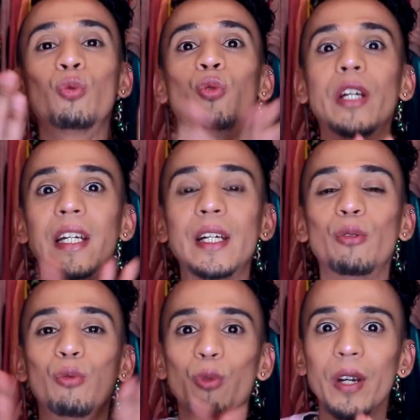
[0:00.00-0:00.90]
really,
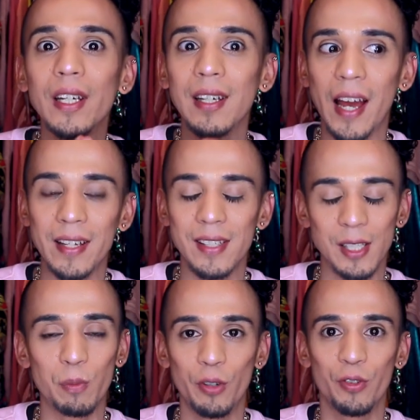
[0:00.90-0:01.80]
really like
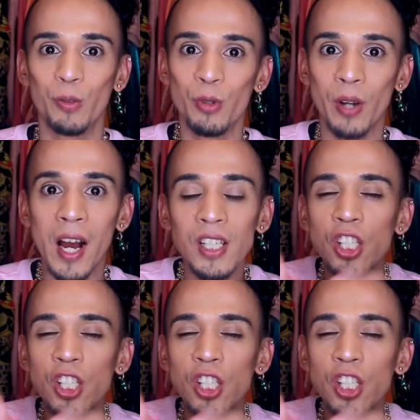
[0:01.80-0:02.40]
this perfume, you guys.